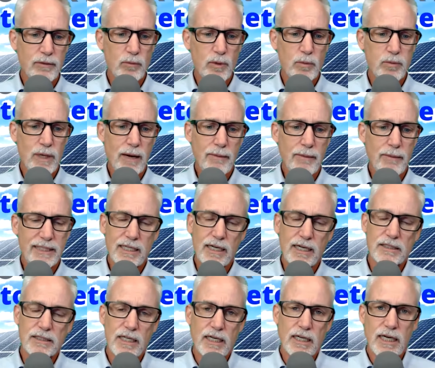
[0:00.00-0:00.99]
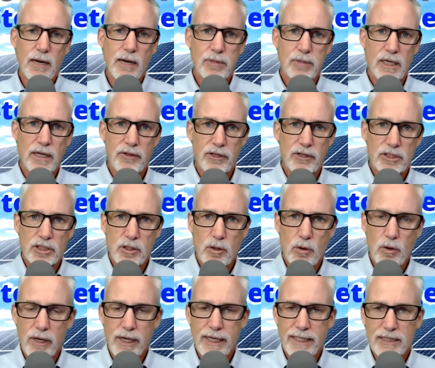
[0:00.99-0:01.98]
We'll probably touch on a couple other
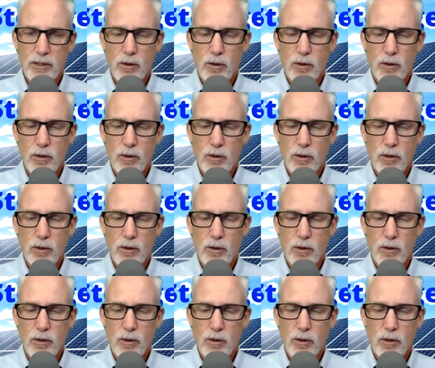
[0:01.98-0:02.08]
stories.